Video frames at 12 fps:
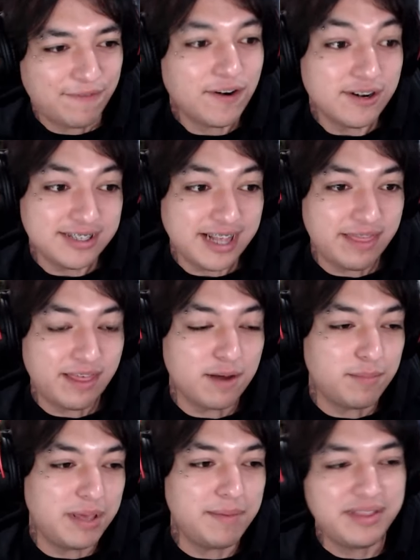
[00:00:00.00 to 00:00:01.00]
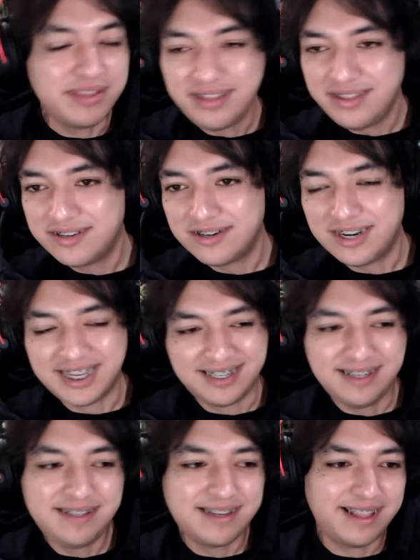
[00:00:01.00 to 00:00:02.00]
first, I thought maybe the, these are like
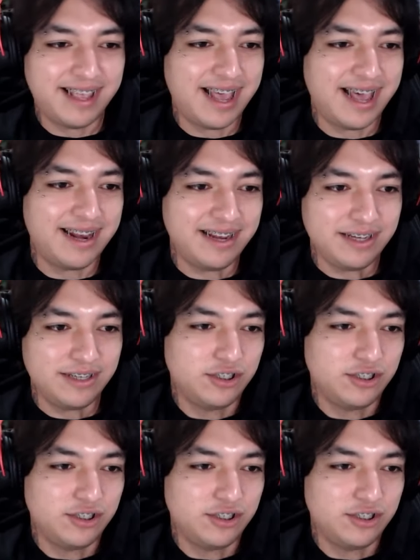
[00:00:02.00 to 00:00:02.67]
scenes that they had